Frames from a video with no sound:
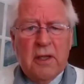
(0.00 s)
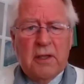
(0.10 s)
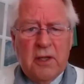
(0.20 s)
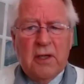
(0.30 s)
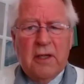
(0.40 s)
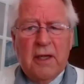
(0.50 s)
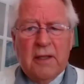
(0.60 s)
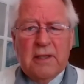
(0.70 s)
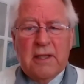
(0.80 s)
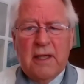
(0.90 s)
journey
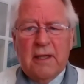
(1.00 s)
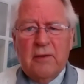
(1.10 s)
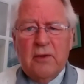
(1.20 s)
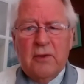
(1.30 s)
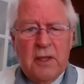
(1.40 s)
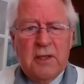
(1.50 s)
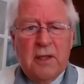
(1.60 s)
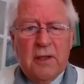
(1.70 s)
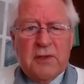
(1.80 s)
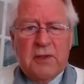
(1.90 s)
undertaken with a great
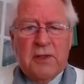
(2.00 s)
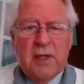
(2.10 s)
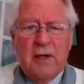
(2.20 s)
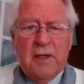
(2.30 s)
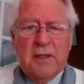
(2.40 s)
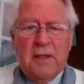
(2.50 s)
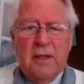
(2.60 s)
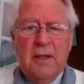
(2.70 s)
deal of sincerity.